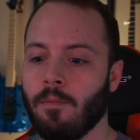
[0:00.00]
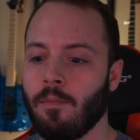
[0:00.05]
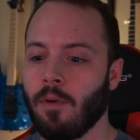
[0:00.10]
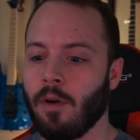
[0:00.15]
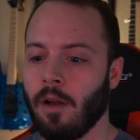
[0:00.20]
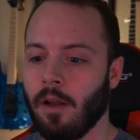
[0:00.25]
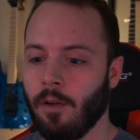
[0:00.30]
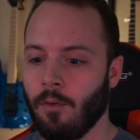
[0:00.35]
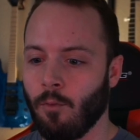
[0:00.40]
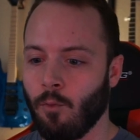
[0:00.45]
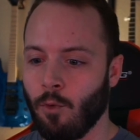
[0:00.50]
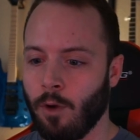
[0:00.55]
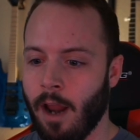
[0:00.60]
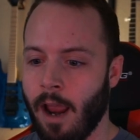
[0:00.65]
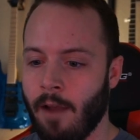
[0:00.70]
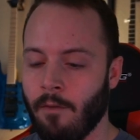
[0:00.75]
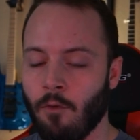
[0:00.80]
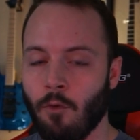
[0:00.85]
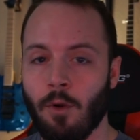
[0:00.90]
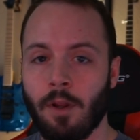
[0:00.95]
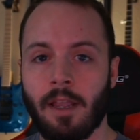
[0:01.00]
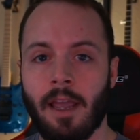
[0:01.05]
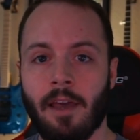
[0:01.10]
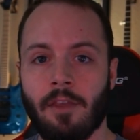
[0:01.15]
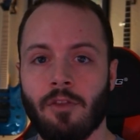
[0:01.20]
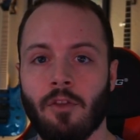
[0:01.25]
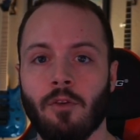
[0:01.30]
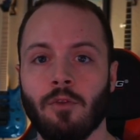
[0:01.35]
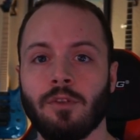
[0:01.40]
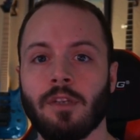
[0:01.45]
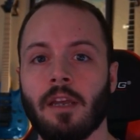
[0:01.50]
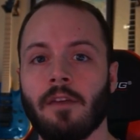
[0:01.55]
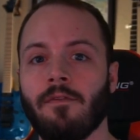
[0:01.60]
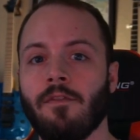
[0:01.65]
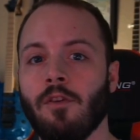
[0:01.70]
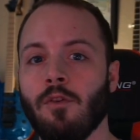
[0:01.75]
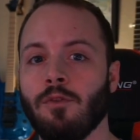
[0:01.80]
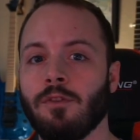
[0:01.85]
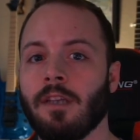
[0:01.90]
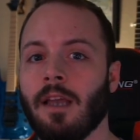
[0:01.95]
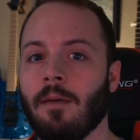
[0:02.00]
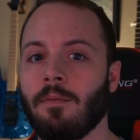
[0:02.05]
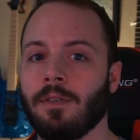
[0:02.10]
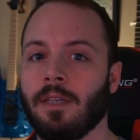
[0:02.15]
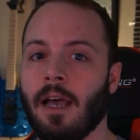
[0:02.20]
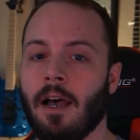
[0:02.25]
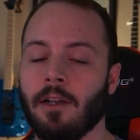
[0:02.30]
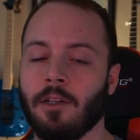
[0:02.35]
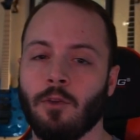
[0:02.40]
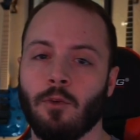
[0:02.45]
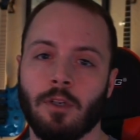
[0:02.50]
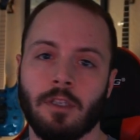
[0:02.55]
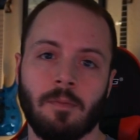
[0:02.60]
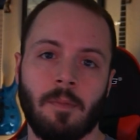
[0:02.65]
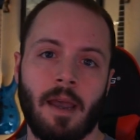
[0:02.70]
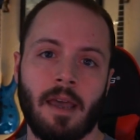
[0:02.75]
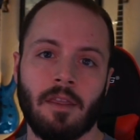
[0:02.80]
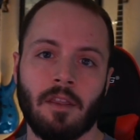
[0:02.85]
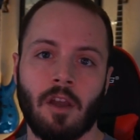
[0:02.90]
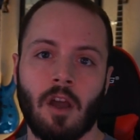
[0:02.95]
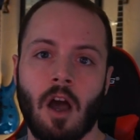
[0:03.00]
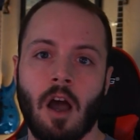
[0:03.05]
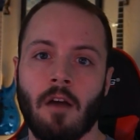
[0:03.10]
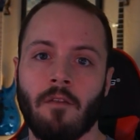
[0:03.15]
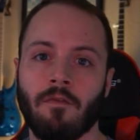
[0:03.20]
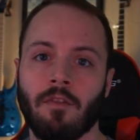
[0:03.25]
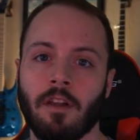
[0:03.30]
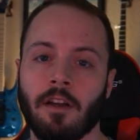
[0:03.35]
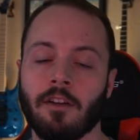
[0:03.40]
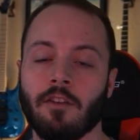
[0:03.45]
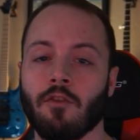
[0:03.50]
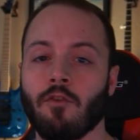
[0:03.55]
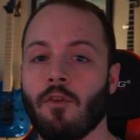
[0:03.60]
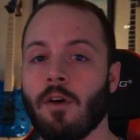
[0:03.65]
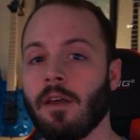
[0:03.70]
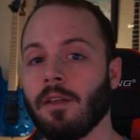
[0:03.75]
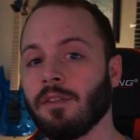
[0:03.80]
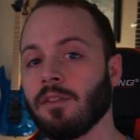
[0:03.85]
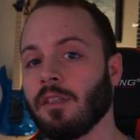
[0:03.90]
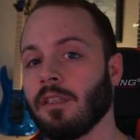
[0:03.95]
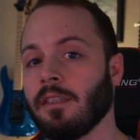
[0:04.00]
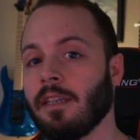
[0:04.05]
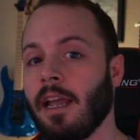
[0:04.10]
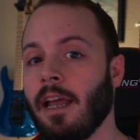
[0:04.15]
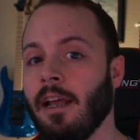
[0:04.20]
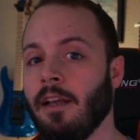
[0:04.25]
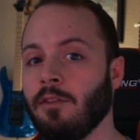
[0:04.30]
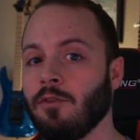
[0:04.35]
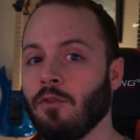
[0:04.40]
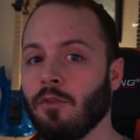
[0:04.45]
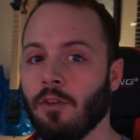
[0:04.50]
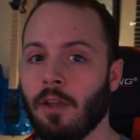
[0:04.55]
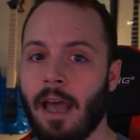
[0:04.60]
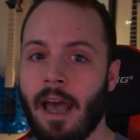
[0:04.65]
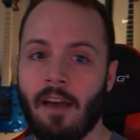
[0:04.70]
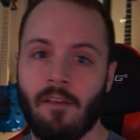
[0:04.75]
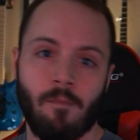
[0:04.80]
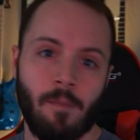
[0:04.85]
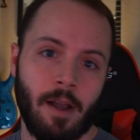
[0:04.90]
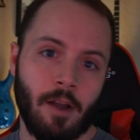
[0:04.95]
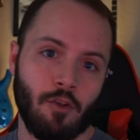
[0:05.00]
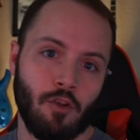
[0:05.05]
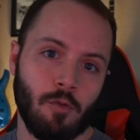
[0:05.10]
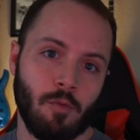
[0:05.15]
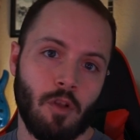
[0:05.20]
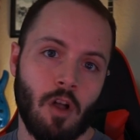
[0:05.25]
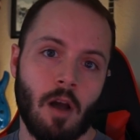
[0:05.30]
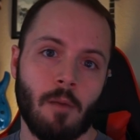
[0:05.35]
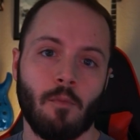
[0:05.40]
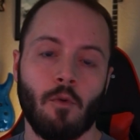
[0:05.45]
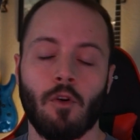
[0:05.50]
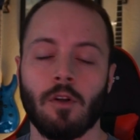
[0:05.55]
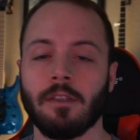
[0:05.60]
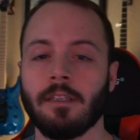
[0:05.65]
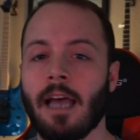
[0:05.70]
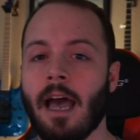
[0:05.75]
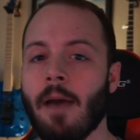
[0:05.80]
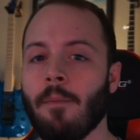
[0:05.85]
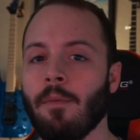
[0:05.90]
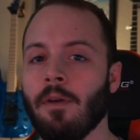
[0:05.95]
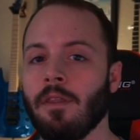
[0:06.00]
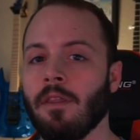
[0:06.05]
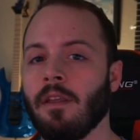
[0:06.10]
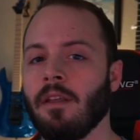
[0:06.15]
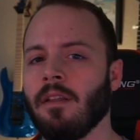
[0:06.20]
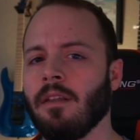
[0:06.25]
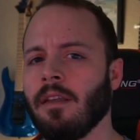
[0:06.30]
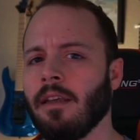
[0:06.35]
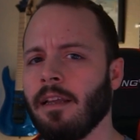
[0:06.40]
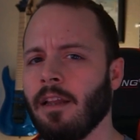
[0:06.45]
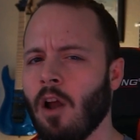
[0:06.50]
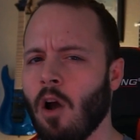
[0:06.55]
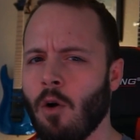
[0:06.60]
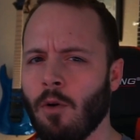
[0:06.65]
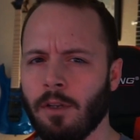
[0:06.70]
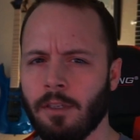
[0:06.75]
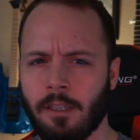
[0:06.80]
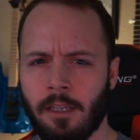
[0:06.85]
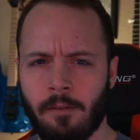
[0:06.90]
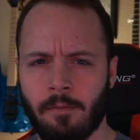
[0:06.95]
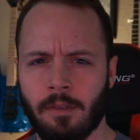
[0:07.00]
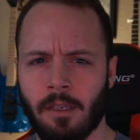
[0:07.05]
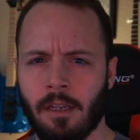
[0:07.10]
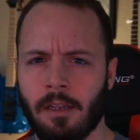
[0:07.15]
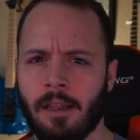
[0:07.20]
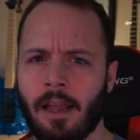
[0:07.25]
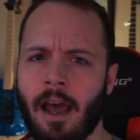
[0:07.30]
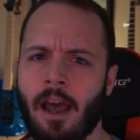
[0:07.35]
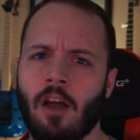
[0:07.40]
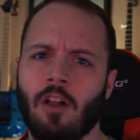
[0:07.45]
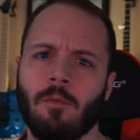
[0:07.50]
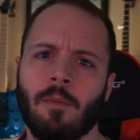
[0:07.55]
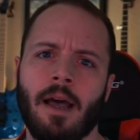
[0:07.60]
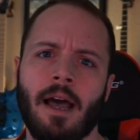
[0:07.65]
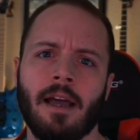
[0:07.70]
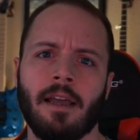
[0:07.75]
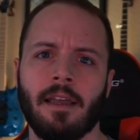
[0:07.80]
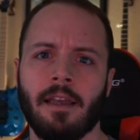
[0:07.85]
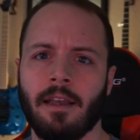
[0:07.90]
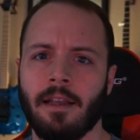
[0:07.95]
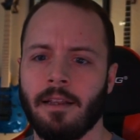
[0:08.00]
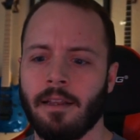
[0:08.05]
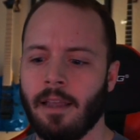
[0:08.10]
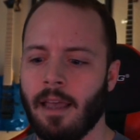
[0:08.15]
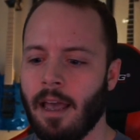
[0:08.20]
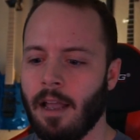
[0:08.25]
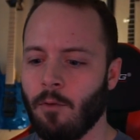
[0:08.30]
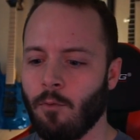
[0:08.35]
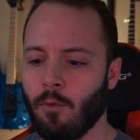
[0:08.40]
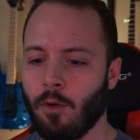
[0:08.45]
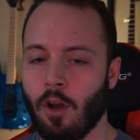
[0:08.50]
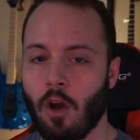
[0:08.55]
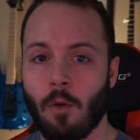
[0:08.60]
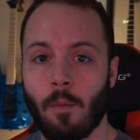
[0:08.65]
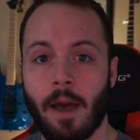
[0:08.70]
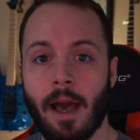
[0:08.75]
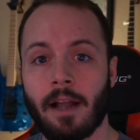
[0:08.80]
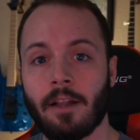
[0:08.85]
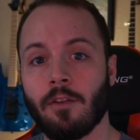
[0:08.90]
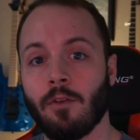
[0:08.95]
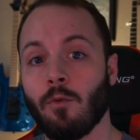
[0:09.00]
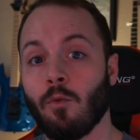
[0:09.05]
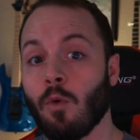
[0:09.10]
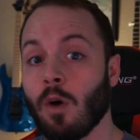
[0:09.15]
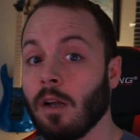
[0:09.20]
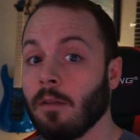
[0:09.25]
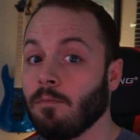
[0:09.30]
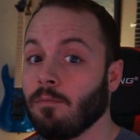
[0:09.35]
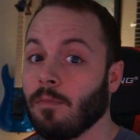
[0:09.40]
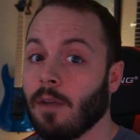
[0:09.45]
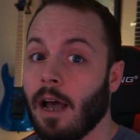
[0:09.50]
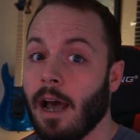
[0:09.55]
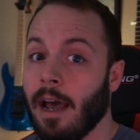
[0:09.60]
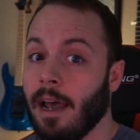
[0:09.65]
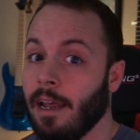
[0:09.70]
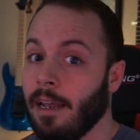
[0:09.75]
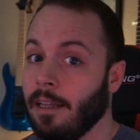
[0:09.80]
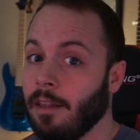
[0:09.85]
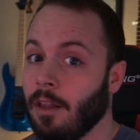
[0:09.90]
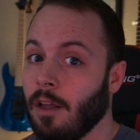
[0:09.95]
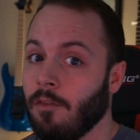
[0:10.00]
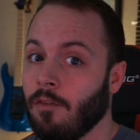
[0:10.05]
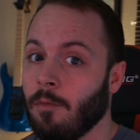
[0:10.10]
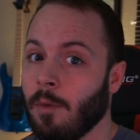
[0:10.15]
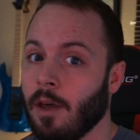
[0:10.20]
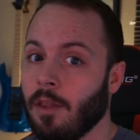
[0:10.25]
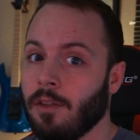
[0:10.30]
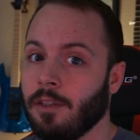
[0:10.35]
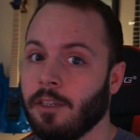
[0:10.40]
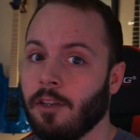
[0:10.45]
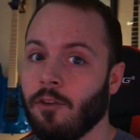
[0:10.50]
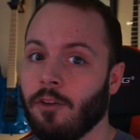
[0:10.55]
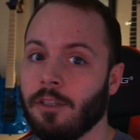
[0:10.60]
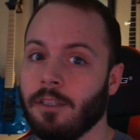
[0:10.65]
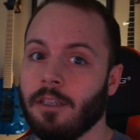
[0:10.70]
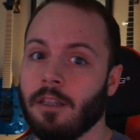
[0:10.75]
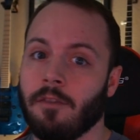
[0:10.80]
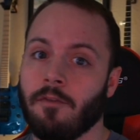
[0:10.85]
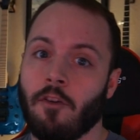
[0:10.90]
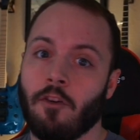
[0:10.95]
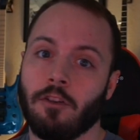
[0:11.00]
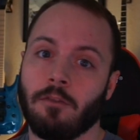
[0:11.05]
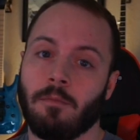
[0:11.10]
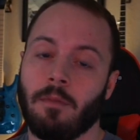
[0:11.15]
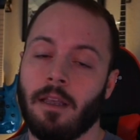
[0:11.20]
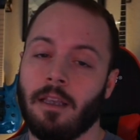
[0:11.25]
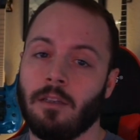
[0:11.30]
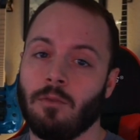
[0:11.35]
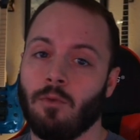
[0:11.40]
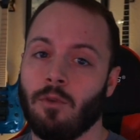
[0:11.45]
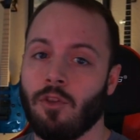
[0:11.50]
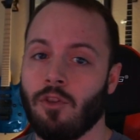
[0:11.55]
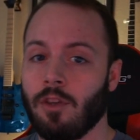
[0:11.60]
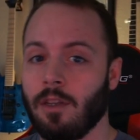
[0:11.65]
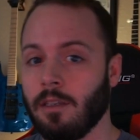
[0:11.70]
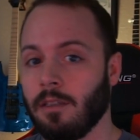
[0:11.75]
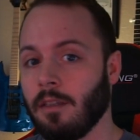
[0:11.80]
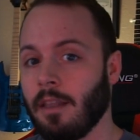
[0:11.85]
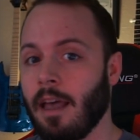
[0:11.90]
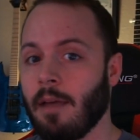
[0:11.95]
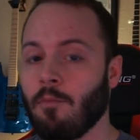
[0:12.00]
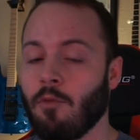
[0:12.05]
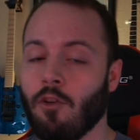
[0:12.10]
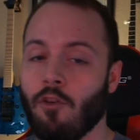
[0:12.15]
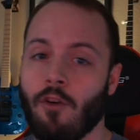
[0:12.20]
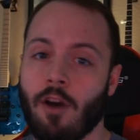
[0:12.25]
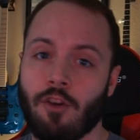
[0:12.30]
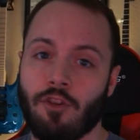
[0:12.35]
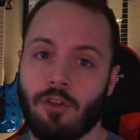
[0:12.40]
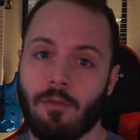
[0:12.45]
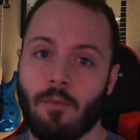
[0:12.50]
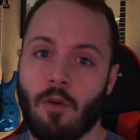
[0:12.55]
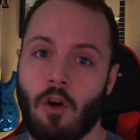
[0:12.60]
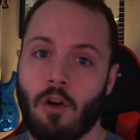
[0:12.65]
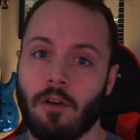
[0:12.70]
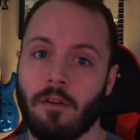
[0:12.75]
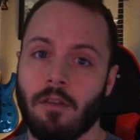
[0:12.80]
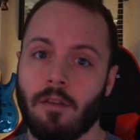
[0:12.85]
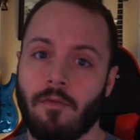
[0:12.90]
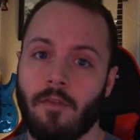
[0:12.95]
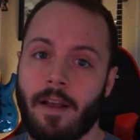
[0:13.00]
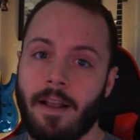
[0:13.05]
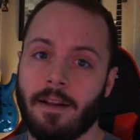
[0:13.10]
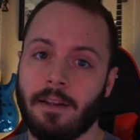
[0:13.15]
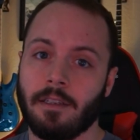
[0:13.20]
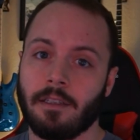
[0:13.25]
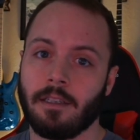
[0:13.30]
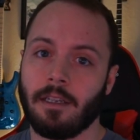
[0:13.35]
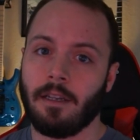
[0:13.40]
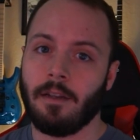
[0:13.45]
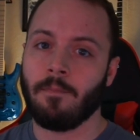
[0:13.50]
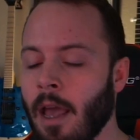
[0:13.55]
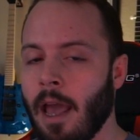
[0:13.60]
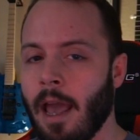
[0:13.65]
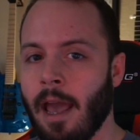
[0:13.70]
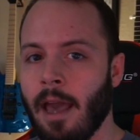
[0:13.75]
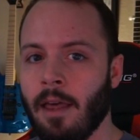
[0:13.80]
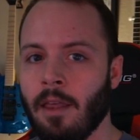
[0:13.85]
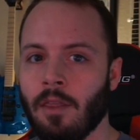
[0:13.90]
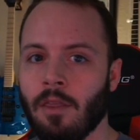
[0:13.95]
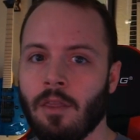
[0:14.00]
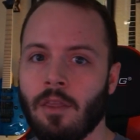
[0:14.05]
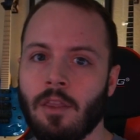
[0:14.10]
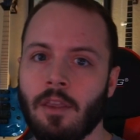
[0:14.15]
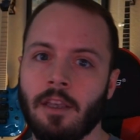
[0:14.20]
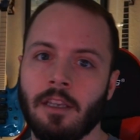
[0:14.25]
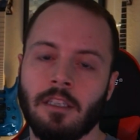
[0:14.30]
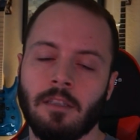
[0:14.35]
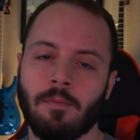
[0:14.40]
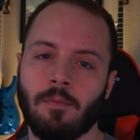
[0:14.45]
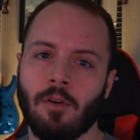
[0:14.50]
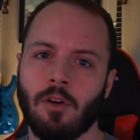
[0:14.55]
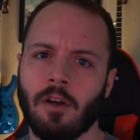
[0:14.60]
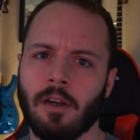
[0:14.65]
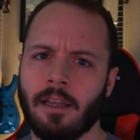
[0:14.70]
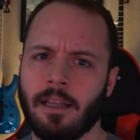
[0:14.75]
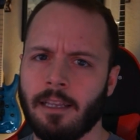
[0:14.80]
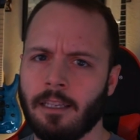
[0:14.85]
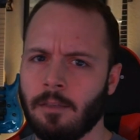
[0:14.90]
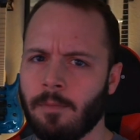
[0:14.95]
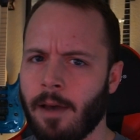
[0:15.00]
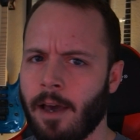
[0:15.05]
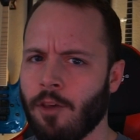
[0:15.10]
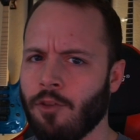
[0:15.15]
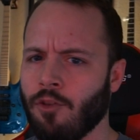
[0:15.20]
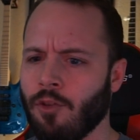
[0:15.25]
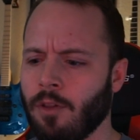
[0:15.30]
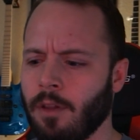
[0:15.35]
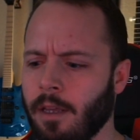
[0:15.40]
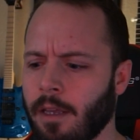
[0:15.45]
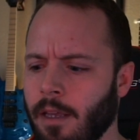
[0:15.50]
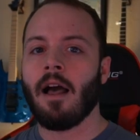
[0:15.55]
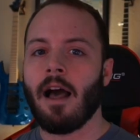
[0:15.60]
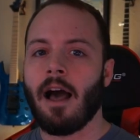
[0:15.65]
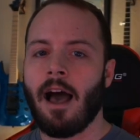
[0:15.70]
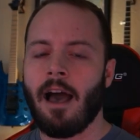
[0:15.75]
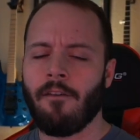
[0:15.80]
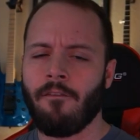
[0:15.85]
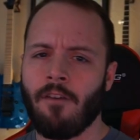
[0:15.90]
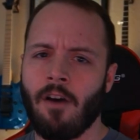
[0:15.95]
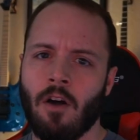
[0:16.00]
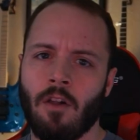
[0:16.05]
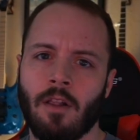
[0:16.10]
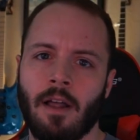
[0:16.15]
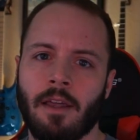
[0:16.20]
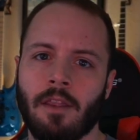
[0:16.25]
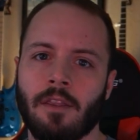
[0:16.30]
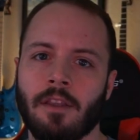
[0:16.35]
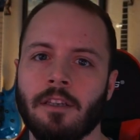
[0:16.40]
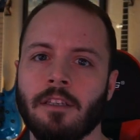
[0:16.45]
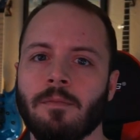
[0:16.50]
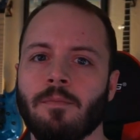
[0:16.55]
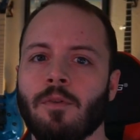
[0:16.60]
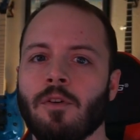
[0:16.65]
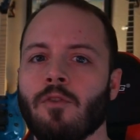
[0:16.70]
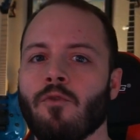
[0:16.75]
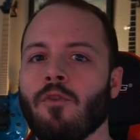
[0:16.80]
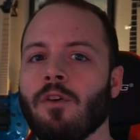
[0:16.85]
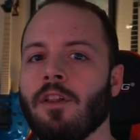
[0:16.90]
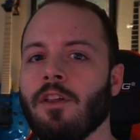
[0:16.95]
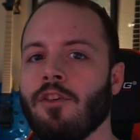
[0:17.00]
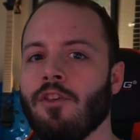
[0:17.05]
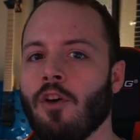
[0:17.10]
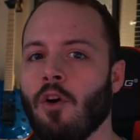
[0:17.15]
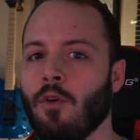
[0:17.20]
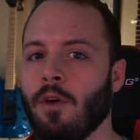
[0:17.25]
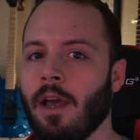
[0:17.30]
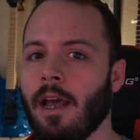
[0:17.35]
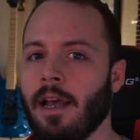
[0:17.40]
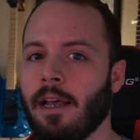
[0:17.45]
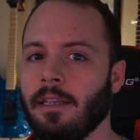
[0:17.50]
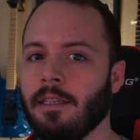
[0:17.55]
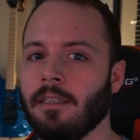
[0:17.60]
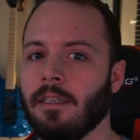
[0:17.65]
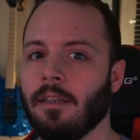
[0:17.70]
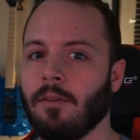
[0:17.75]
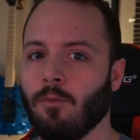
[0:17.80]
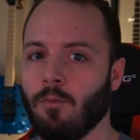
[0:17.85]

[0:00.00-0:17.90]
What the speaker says: But whenever we take those like few steps out to expand the conflict or raise the stakes or to have major plot points happen, then it always seems to dial back in and we go back to what I love about the series in the first place, which is that progression part of the fantasy. And this book especially, I felt like this book really showcased